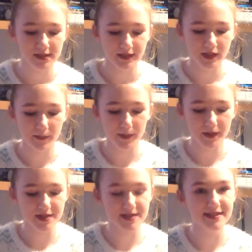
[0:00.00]

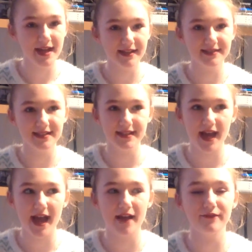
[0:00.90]
Number 16,
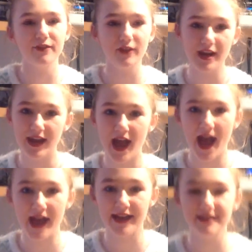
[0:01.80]
I have Green
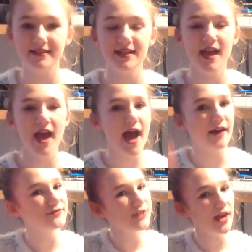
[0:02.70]
Eyes
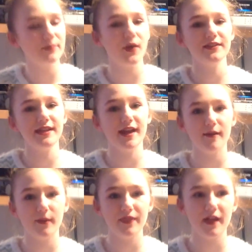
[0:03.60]
I've dirty blonde hair
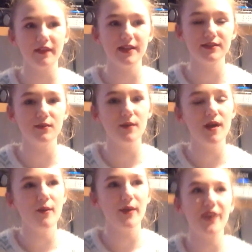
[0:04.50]
with a little
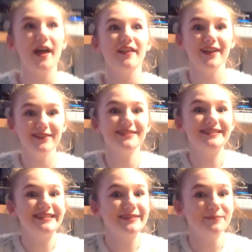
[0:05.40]
with a little
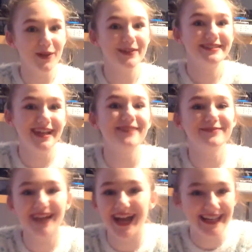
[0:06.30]
blonde
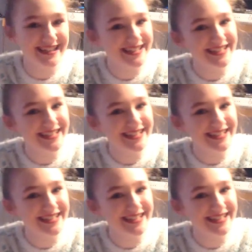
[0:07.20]
dye.